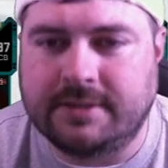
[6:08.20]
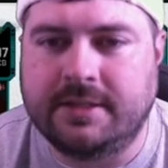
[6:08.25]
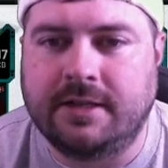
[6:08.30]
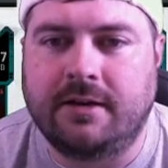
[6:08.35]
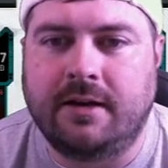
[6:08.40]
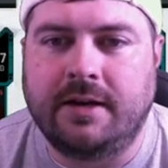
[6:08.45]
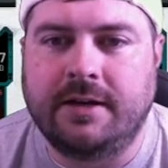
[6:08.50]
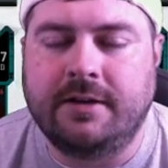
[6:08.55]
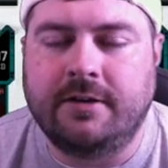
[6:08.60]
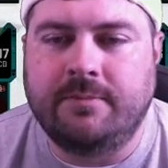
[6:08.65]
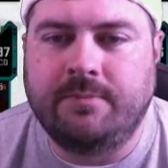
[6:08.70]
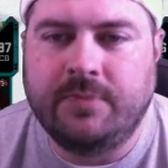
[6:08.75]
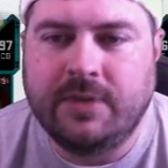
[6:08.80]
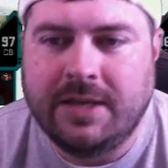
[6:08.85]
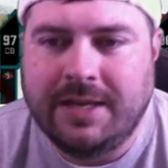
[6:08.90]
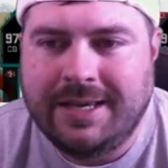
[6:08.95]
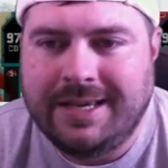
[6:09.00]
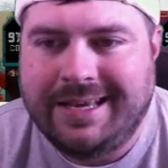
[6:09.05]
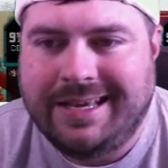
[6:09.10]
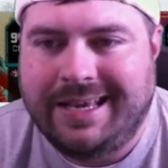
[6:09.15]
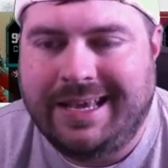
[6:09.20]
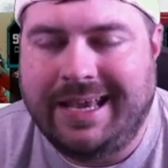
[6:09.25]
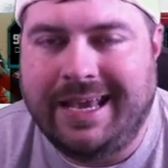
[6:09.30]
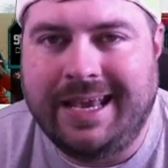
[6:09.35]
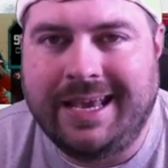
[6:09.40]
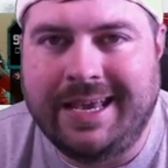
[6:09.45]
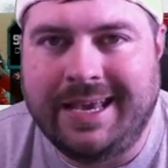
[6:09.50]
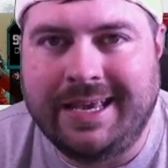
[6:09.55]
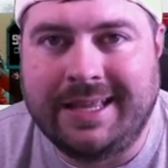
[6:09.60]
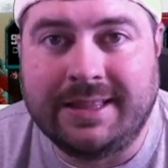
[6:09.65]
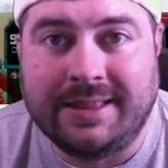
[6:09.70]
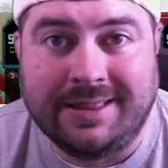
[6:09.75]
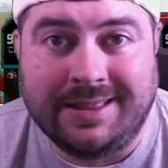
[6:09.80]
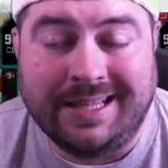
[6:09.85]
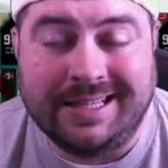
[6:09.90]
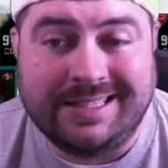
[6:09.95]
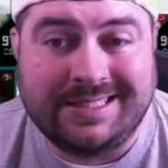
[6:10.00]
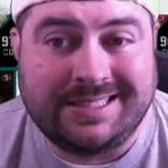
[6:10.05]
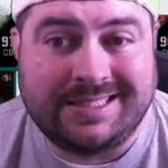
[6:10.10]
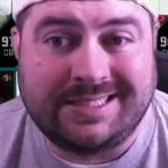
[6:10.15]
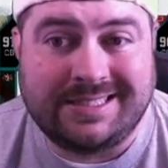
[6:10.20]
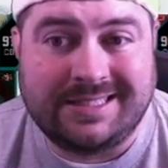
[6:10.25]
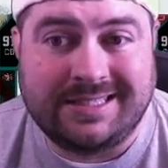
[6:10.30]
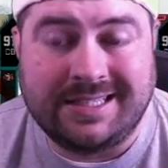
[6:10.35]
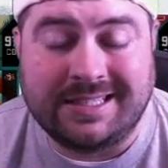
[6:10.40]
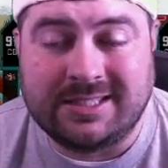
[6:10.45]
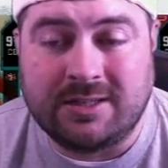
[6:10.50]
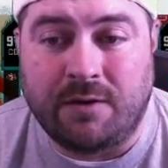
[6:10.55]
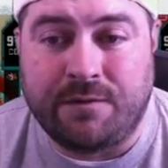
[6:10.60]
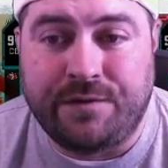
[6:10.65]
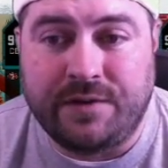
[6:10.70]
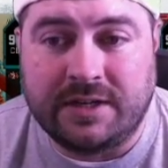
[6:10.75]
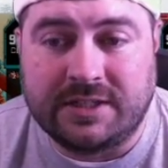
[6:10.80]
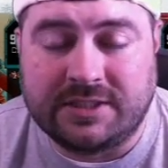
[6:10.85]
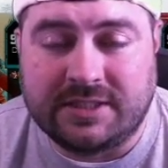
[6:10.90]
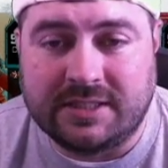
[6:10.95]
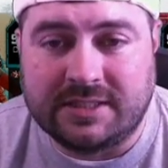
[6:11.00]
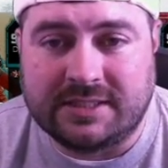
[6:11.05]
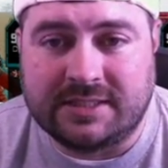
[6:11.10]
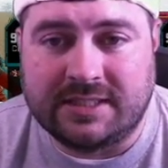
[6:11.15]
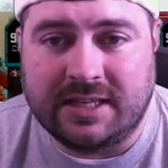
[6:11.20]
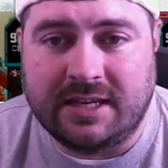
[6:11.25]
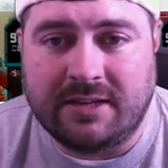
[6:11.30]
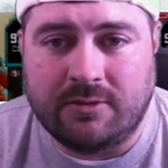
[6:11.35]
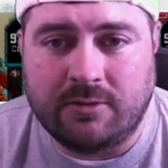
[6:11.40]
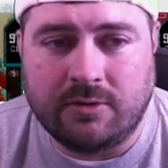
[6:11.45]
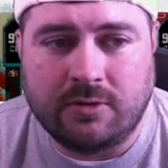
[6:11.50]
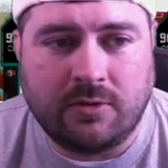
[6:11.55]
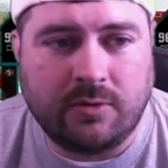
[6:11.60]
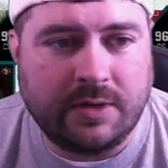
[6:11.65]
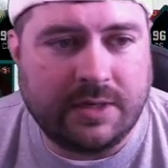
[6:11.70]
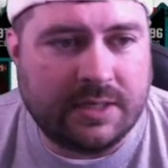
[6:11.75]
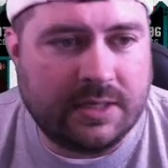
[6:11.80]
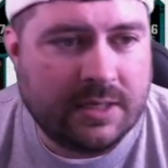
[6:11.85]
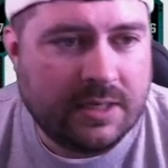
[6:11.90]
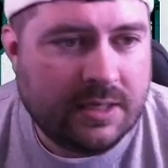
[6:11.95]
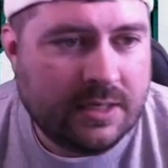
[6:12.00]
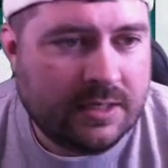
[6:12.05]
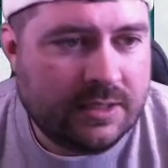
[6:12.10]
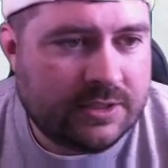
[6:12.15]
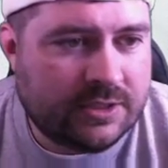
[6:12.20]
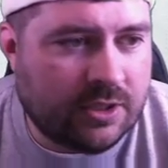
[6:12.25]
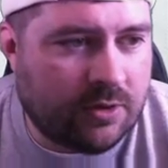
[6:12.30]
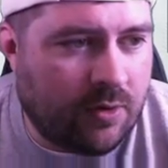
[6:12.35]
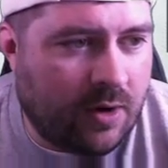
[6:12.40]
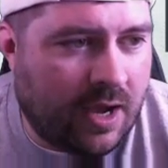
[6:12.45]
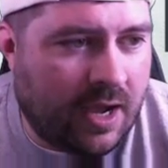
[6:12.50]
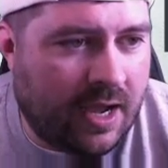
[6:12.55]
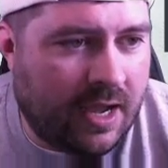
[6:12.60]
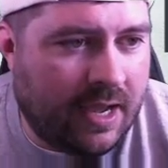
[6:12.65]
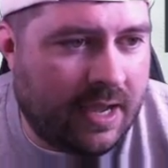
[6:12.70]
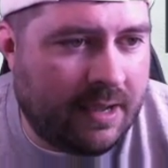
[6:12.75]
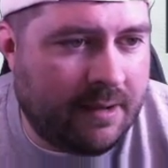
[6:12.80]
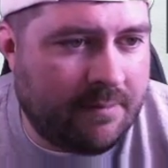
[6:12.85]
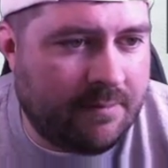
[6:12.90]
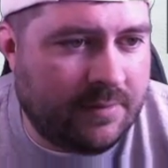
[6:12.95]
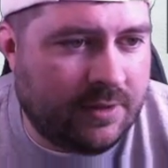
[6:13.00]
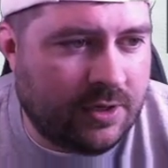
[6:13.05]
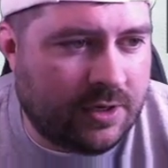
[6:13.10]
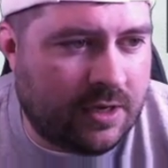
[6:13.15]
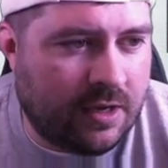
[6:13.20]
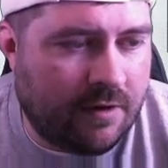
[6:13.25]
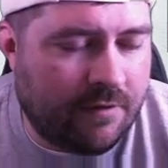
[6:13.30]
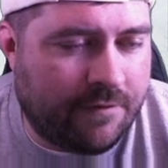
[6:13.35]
There I am. And let's go finish this set real quick. So I'm looking